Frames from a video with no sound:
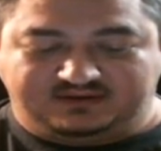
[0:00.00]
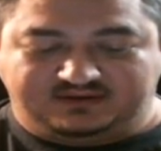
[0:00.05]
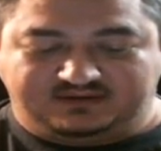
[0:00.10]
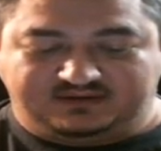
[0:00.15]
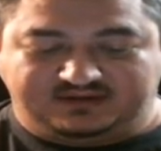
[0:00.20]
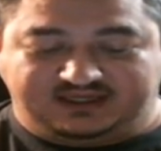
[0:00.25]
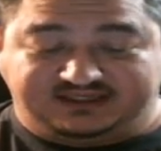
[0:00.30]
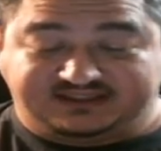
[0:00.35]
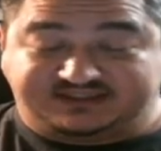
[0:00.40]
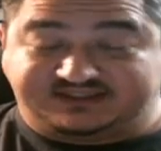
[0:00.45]

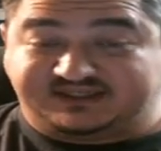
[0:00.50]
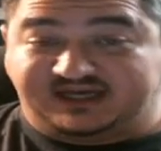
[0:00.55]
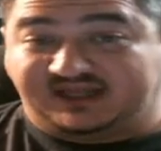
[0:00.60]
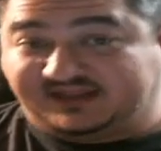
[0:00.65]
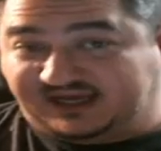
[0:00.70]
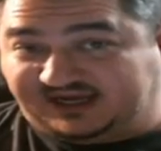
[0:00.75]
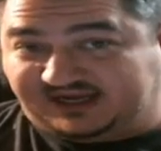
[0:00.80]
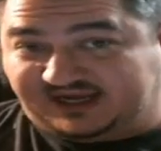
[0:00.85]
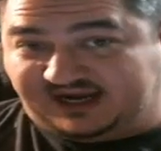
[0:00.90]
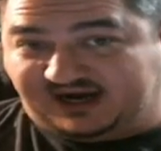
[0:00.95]
They said
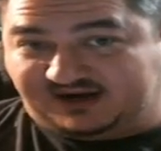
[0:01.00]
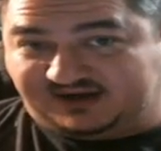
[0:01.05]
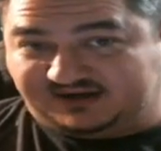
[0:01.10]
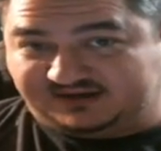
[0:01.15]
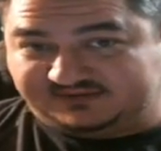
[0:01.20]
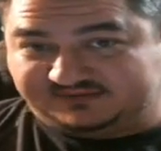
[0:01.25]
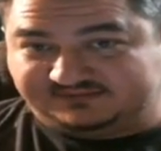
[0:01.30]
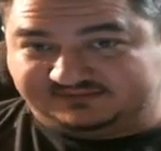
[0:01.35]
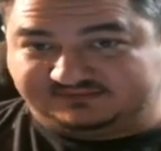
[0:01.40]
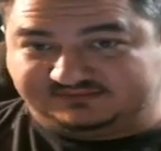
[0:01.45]
they care.
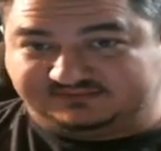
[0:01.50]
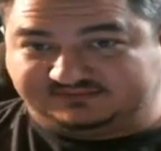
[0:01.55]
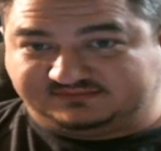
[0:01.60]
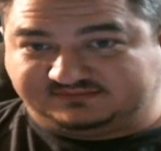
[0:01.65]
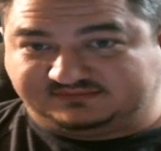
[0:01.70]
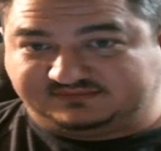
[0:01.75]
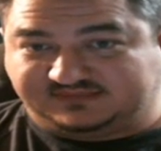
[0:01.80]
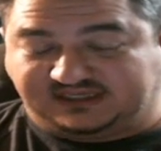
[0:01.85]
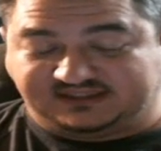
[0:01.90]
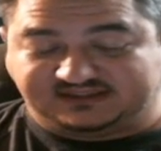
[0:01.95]

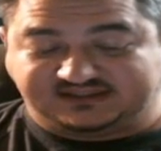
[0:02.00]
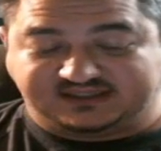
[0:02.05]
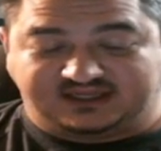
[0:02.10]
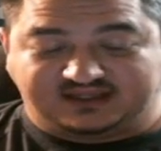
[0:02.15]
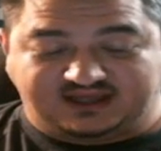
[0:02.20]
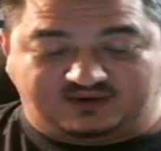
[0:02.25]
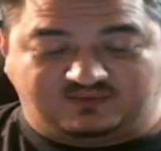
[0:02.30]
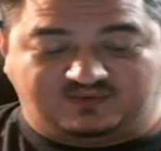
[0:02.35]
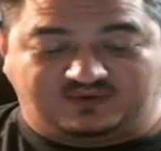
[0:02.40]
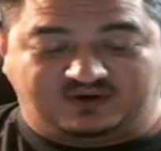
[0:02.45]
They said
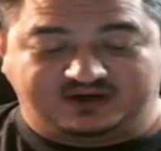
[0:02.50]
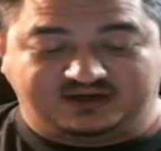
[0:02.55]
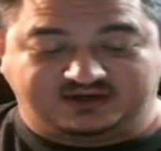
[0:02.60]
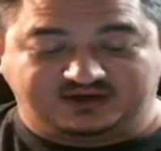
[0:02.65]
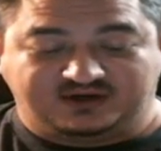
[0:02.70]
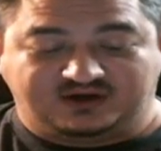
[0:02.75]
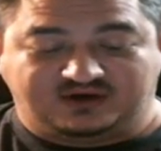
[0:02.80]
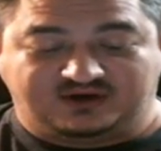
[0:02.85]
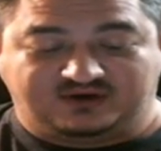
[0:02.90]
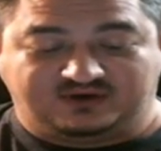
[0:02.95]
they wanted to
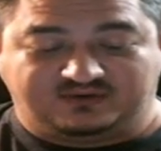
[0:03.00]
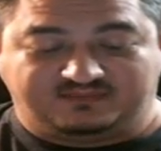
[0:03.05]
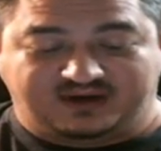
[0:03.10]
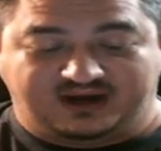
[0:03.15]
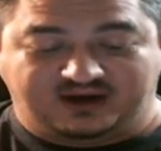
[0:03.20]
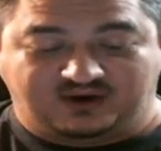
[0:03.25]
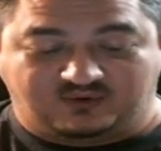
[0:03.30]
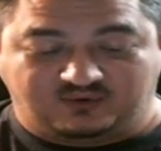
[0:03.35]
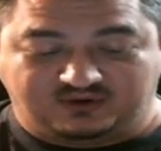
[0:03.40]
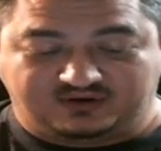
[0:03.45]
know my
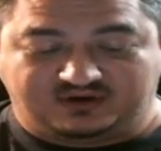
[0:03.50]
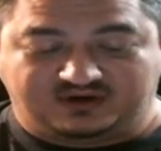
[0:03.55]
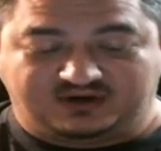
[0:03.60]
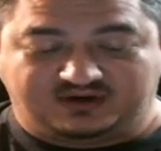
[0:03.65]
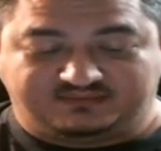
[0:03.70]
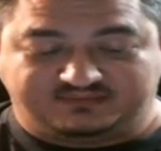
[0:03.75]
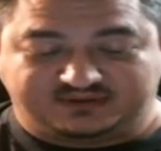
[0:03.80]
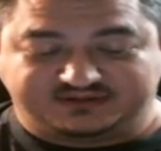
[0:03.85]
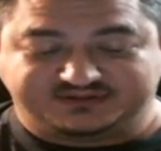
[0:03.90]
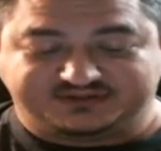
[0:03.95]
order
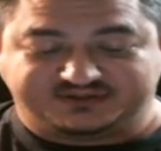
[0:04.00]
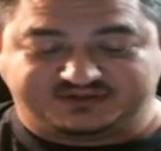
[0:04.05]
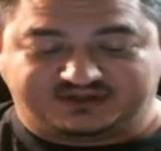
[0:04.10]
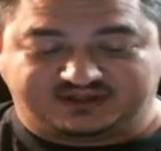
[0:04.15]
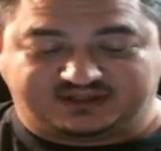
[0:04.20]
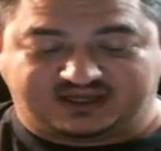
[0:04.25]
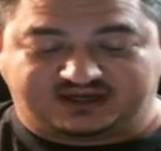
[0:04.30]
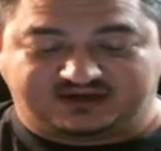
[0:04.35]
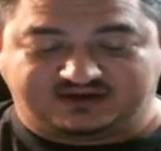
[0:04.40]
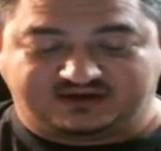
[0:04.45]
number so that
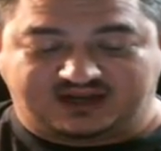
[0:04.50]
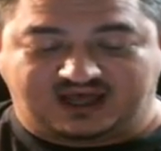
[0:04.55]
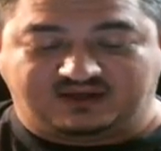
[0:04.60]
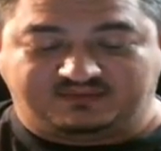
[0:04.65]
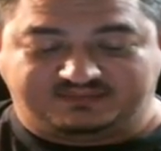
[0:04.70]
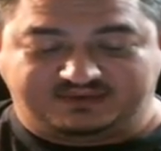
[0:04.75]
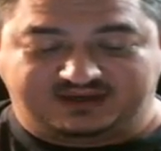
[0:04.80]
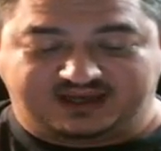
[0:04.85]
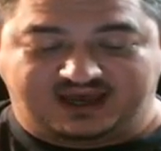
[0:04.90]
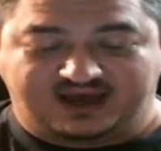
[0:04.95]
they could
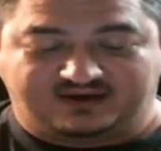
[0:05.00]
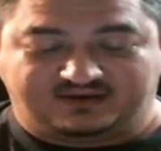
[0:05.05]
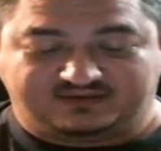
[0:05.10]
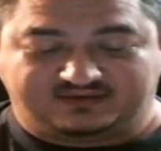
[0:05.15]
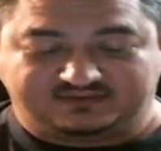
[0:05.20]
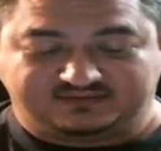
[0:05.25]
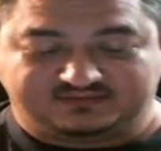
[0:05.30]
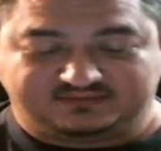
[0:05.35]
help me out.